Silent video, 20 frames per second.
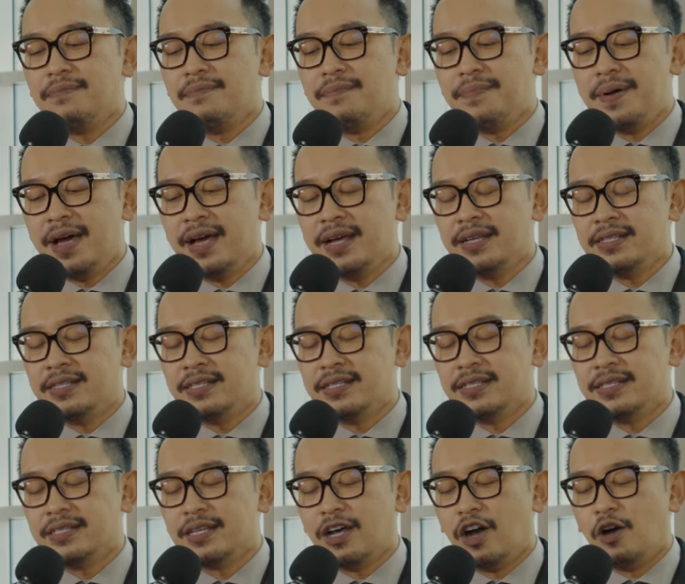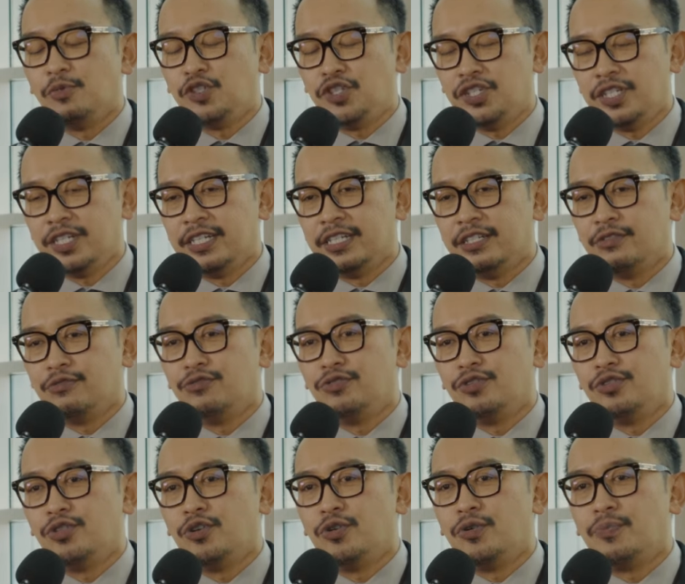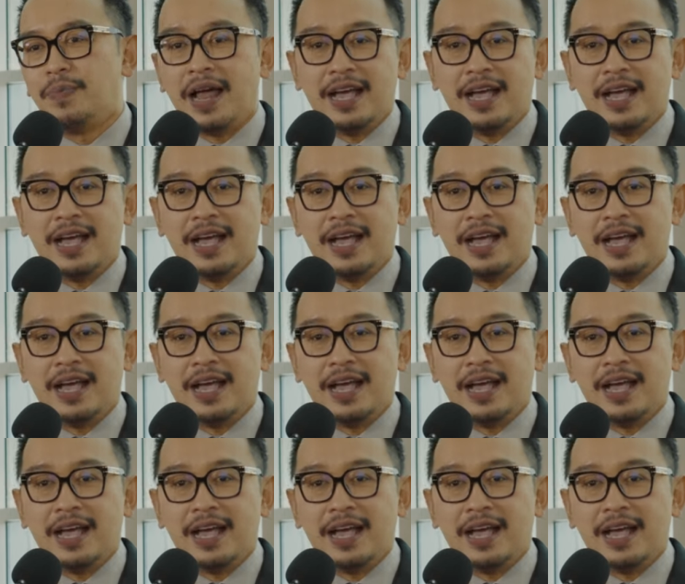the best option untuk